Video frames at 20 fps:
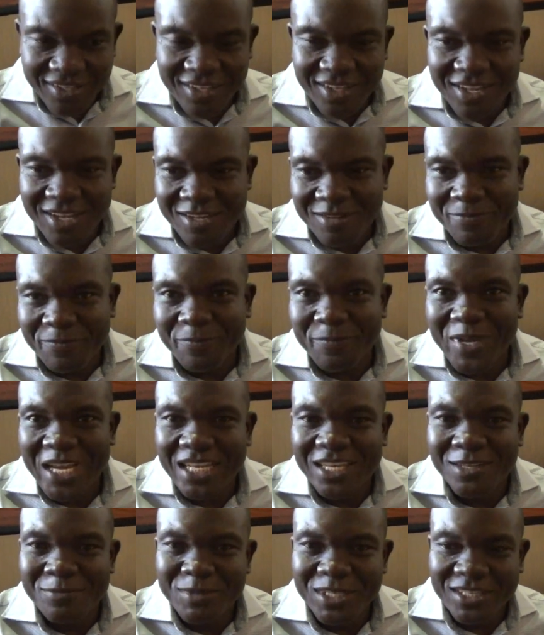Yeah, my
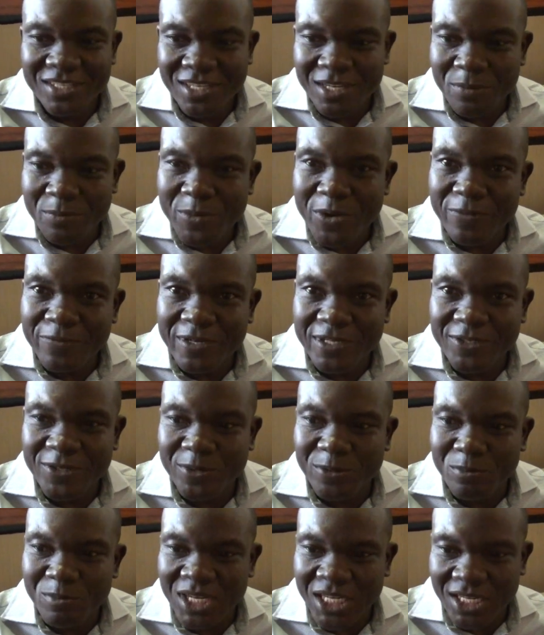name is
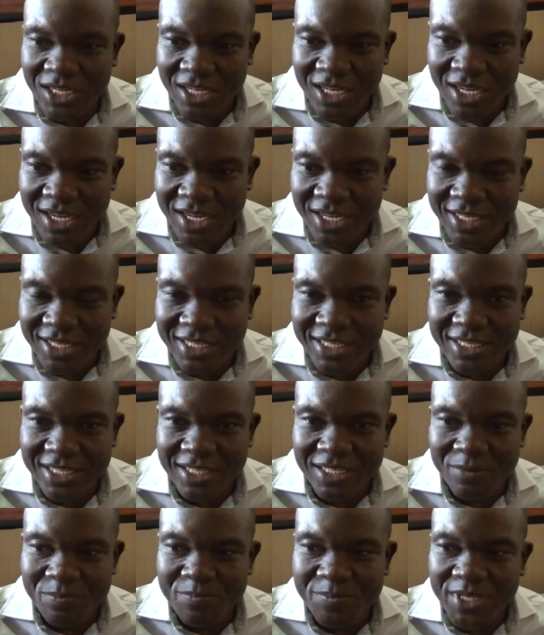Prof.Gbenga
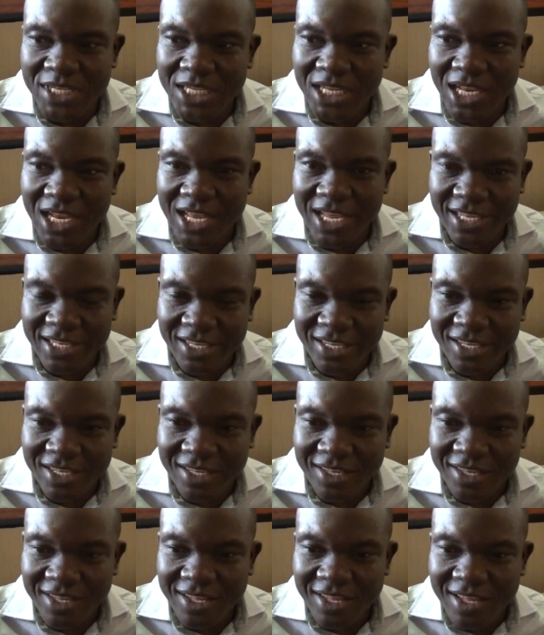Ibileye.
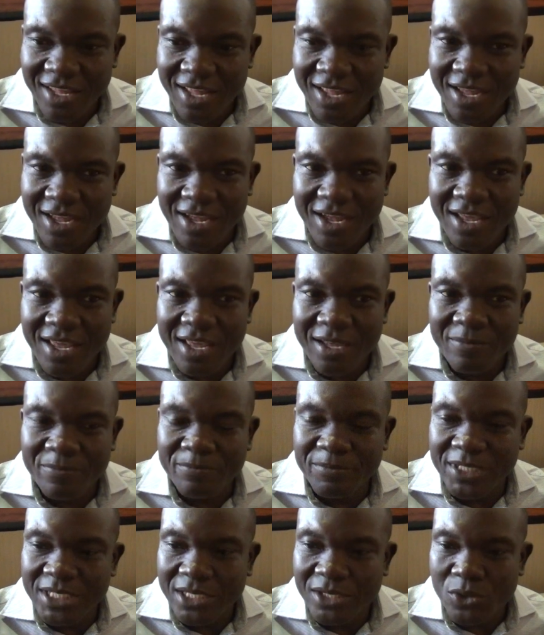I
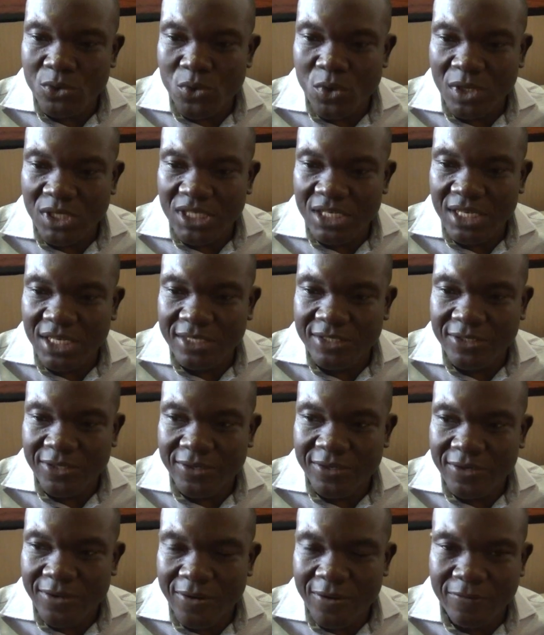am the
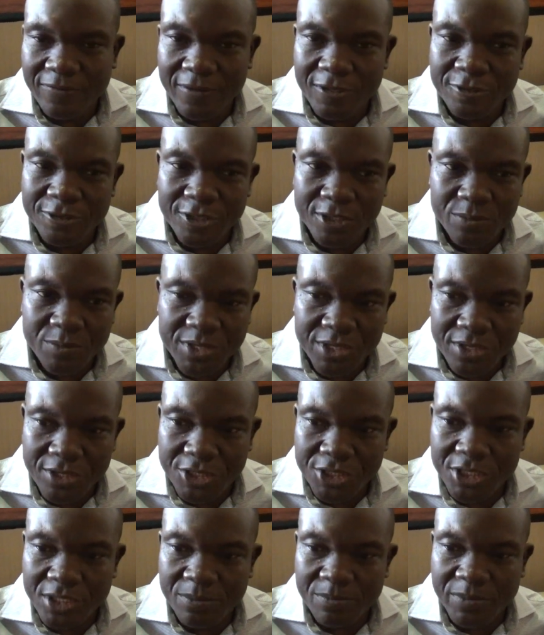coordinator of
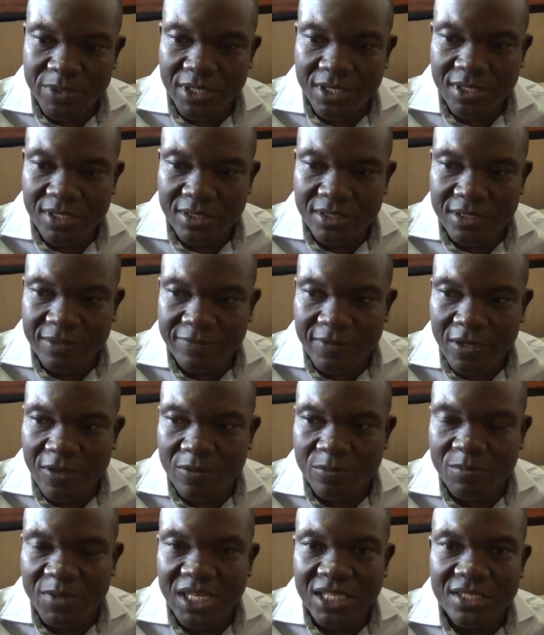entrepreneurship
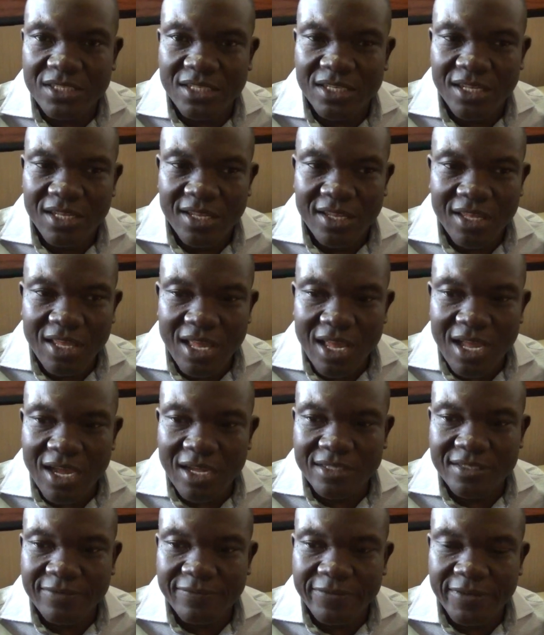development
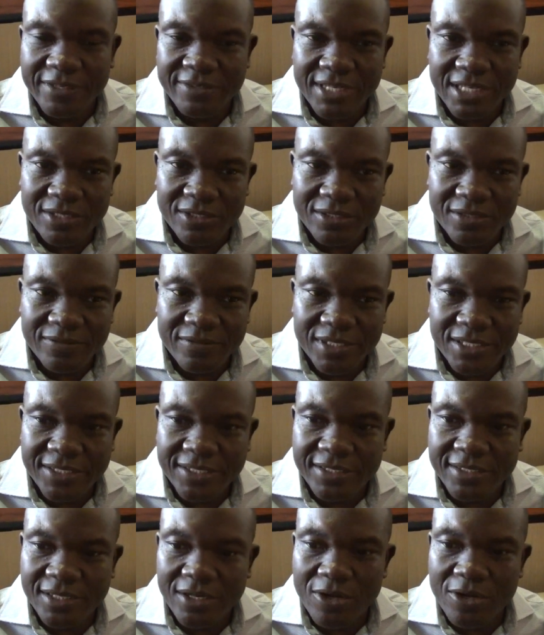at Federal
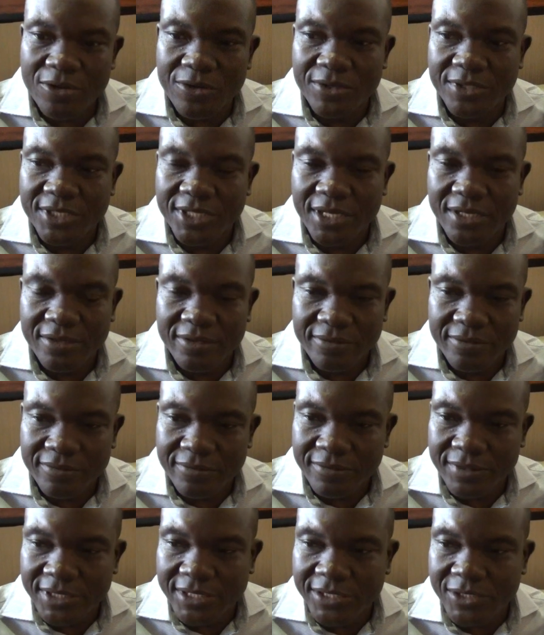University Lokoja,
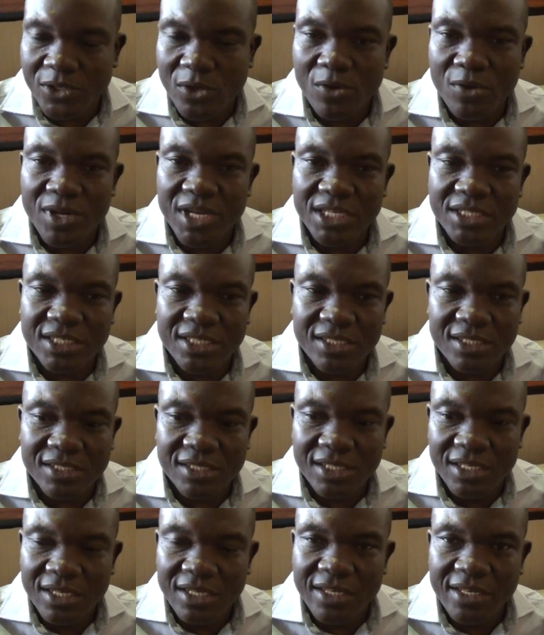which is located
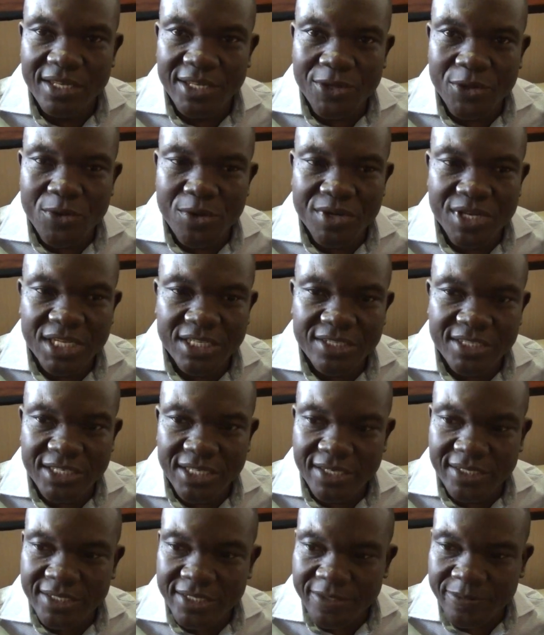in Kogi
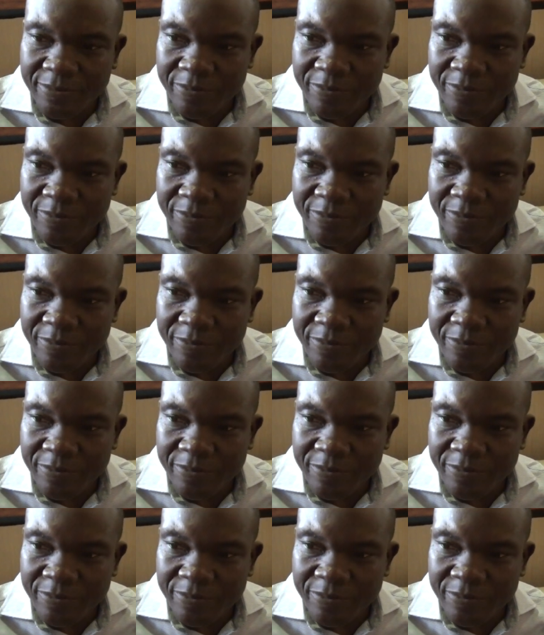State.